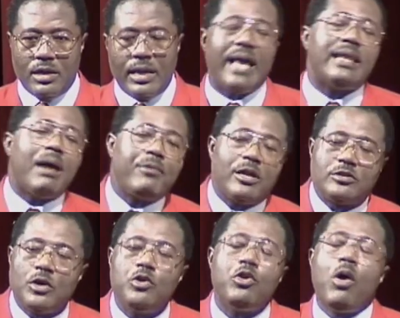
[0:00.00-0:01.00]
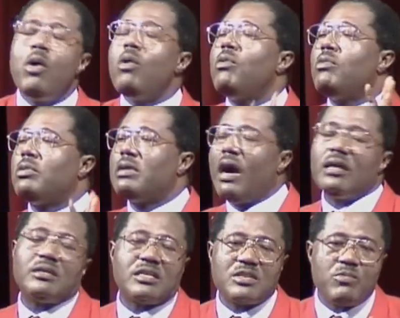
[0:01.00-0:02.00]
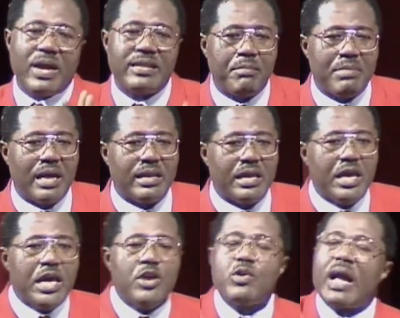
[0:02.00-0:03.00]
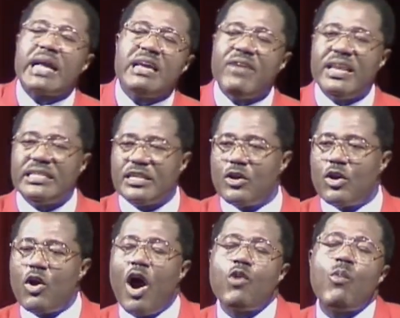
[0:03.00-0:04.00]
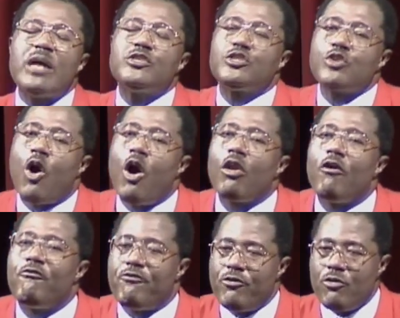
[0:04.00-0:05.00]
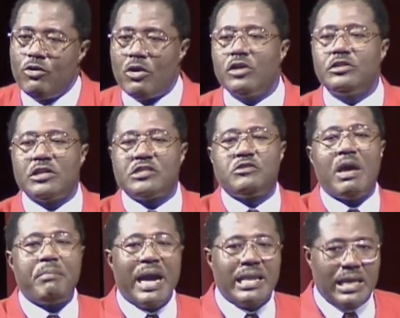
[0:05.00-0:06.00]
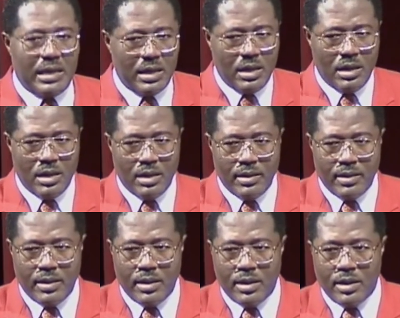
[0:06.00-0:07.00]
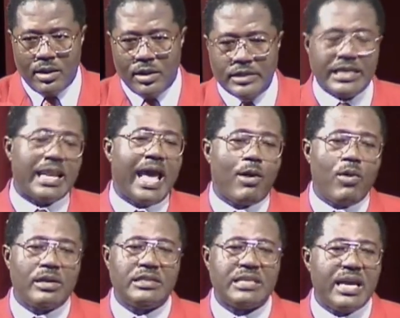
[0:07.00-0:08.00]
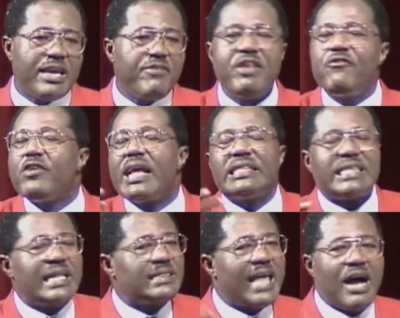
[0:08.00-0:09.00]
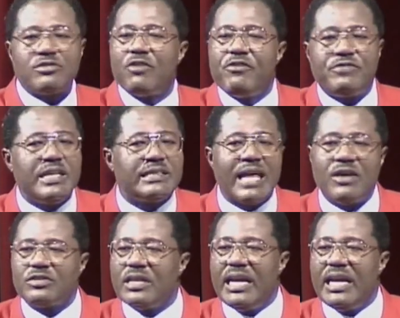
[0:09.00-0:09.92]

And that brother said, No, God doesn't want your money. You can give anything. God wants all of you, not just your money. He said, Like what? He said, Even if you get 10,000, 15,000,